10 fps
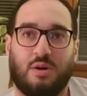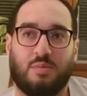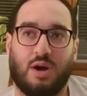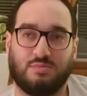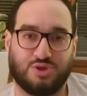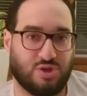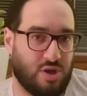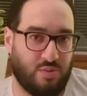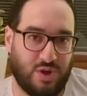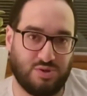I'm sure
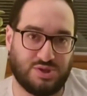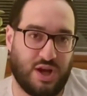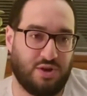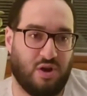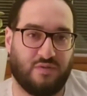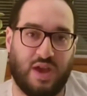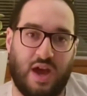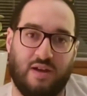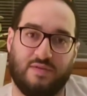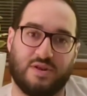that when you signed off to
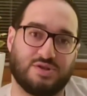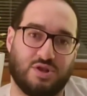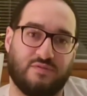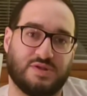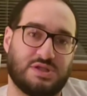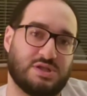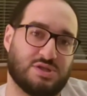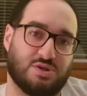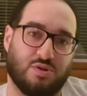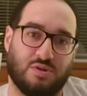have their services,
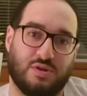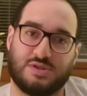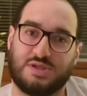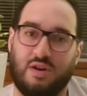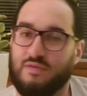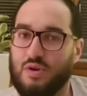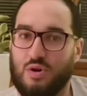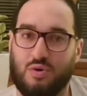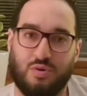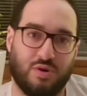or the cell
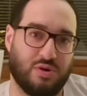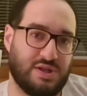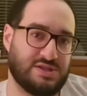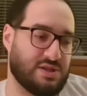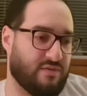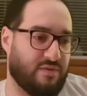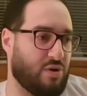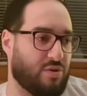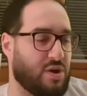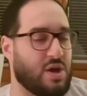phone, or leasing the
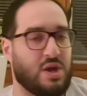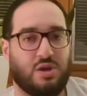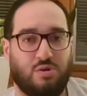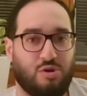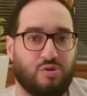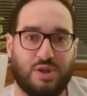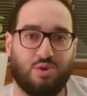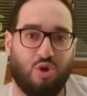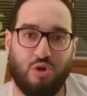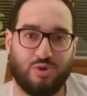phone, you agreed to
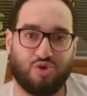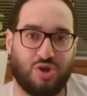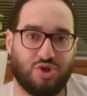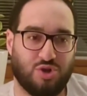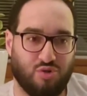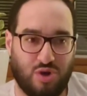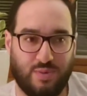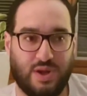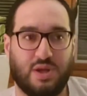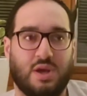an arbitration
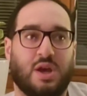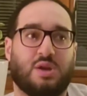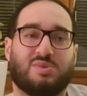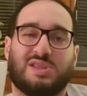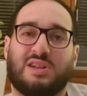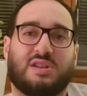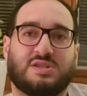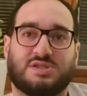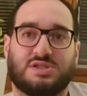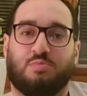agreement. And what that
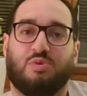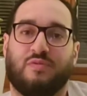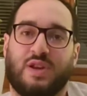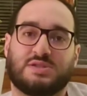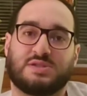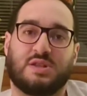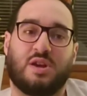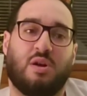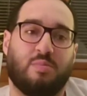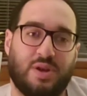does is it prevents the
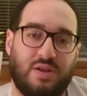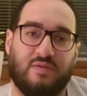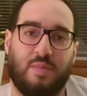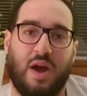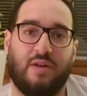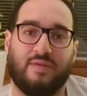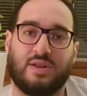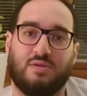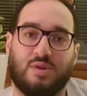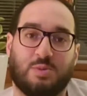company from having
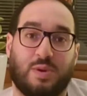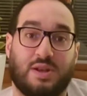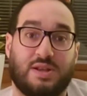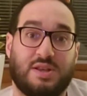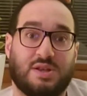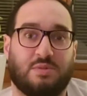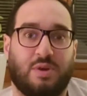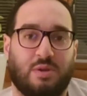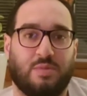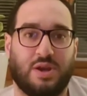to expend a decent
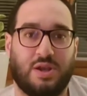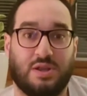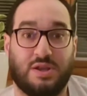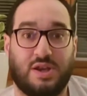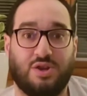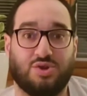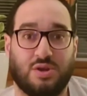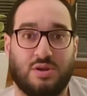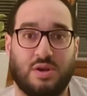amount of money in litigation,